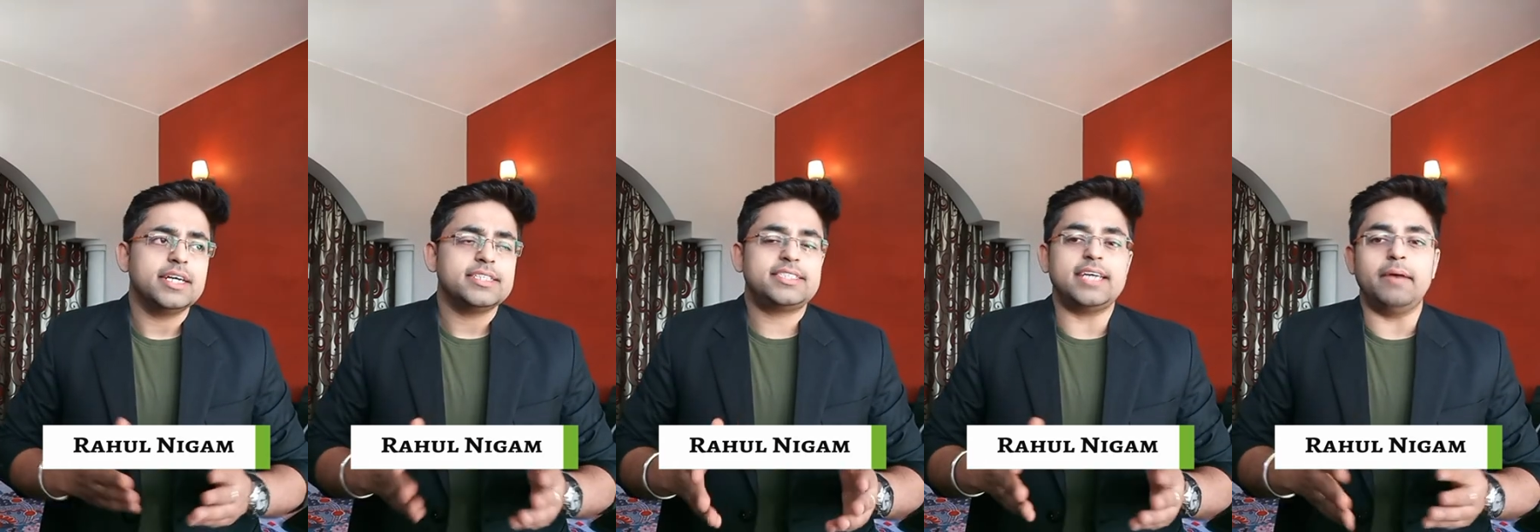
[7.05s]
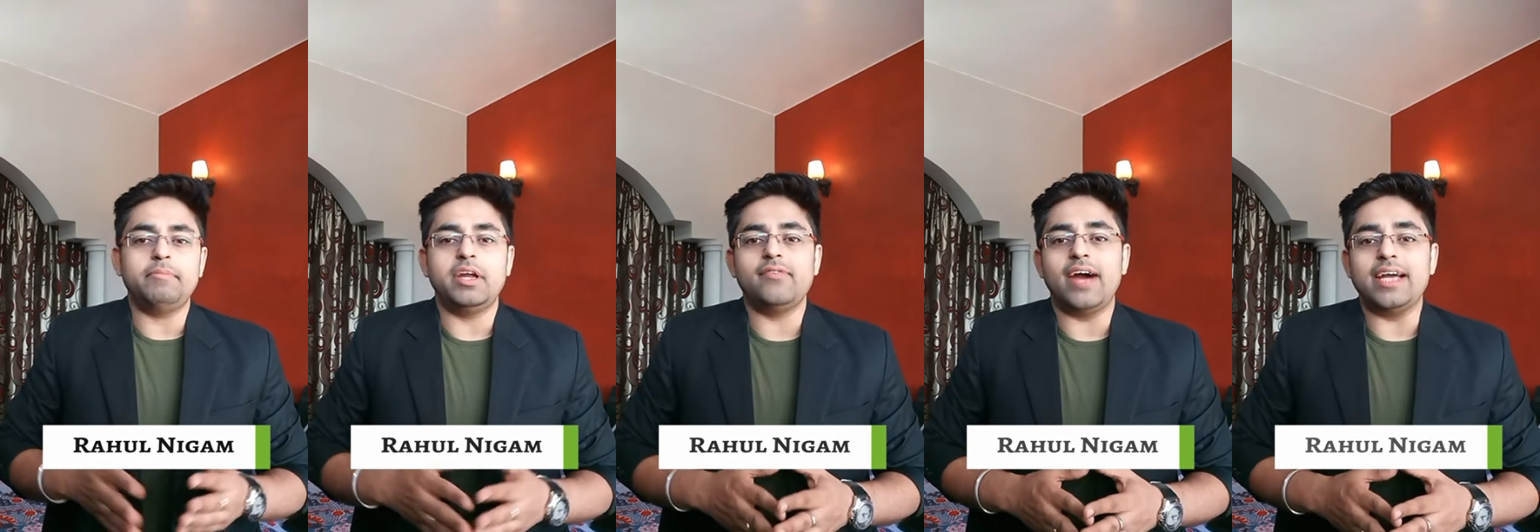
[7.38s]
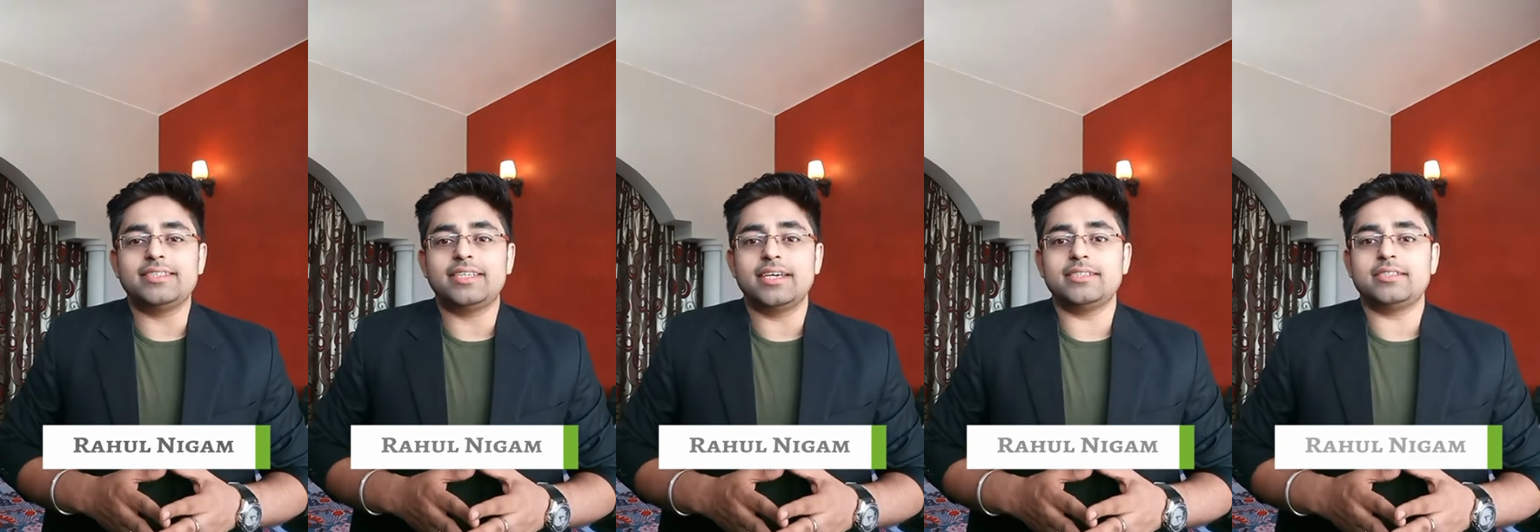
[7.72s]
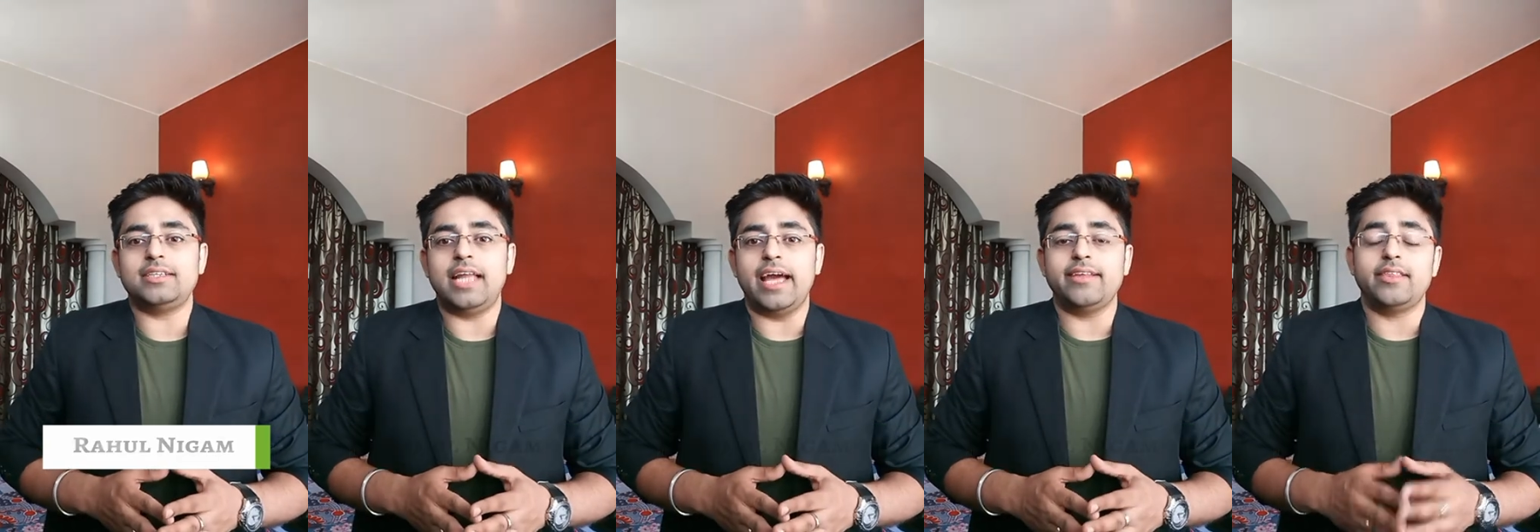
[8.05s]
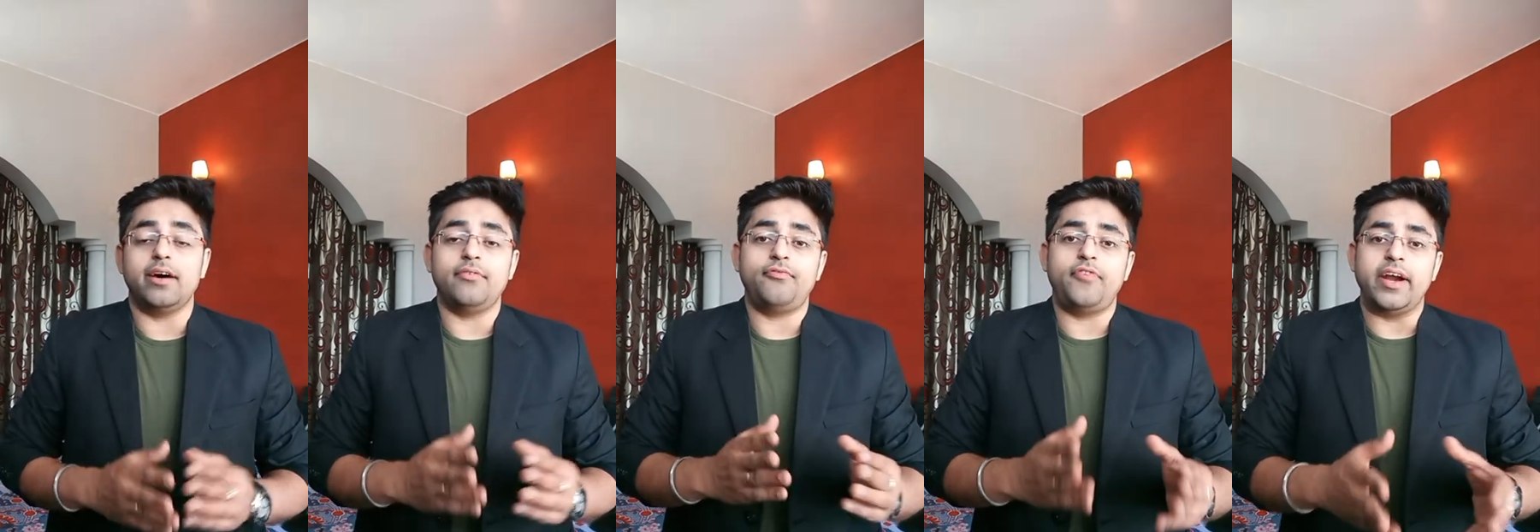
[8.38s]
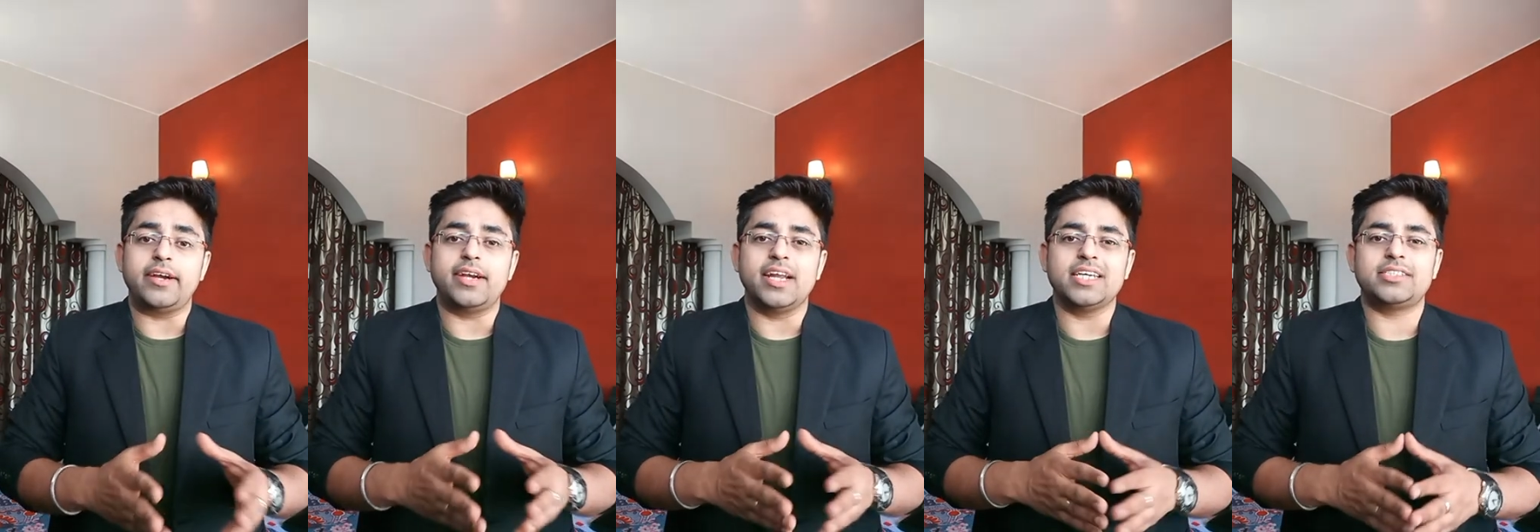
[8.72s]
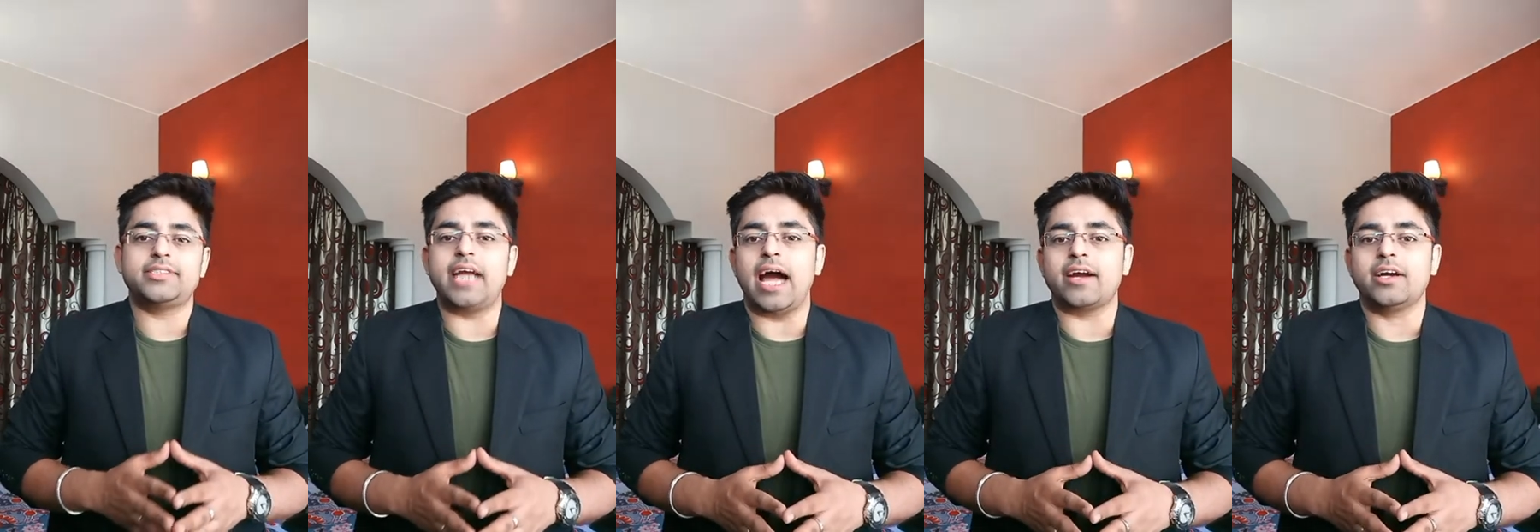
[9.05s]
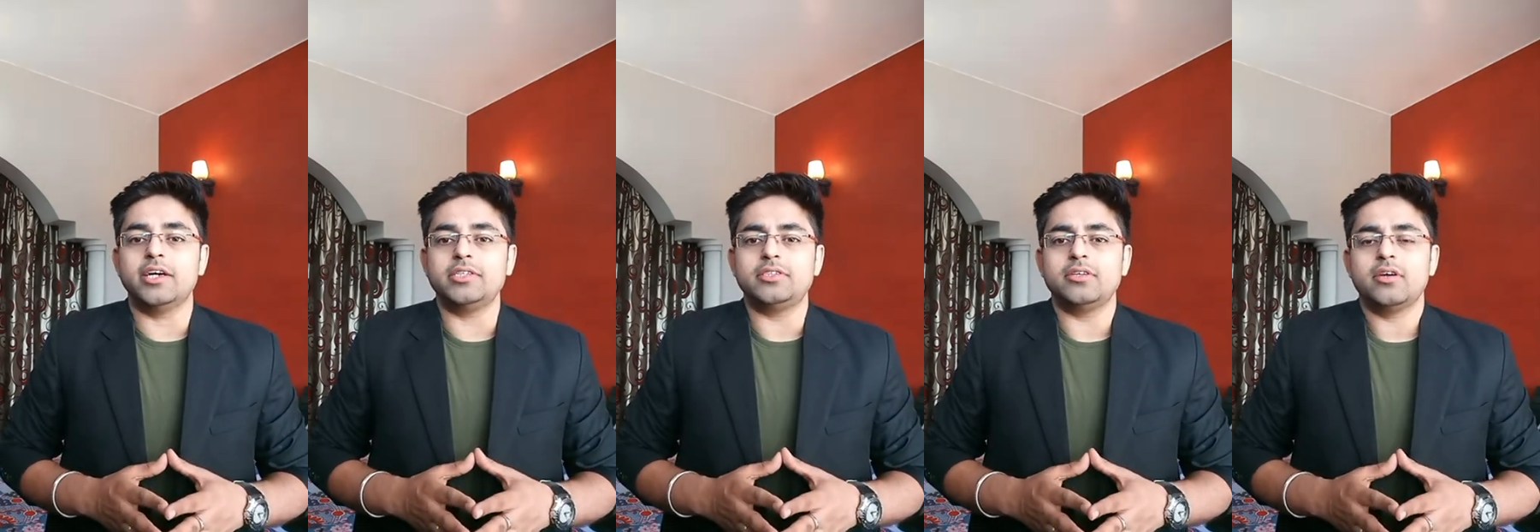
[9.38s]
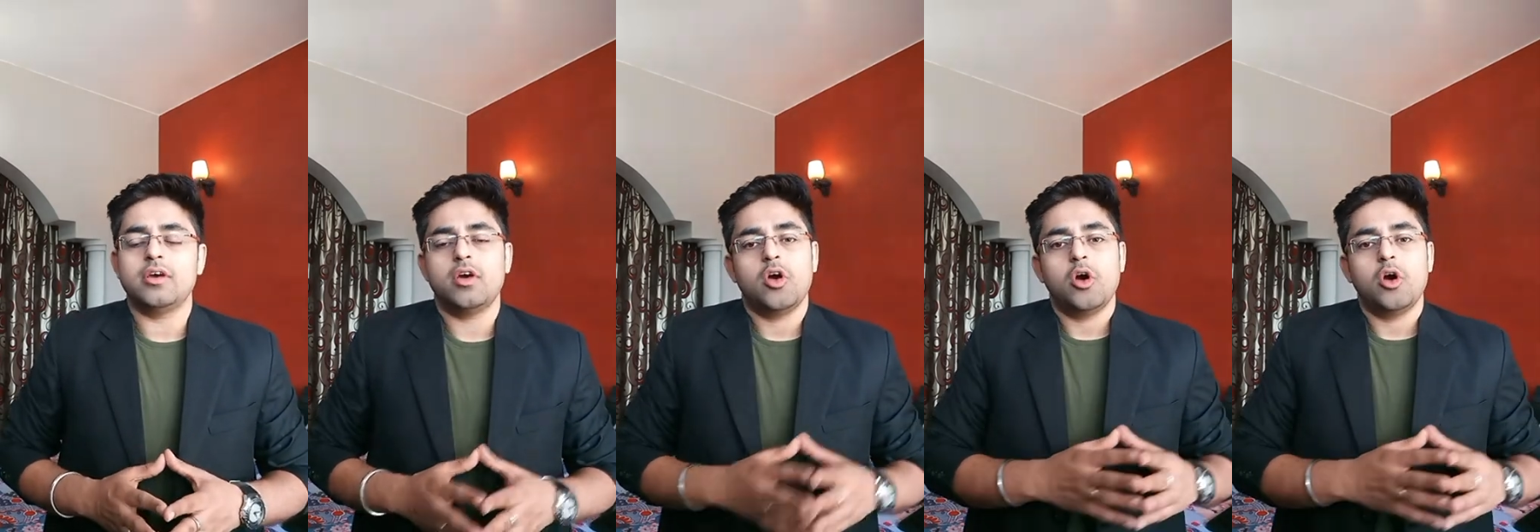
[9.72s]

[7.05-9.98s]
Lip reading: Some devices like the fitness trackers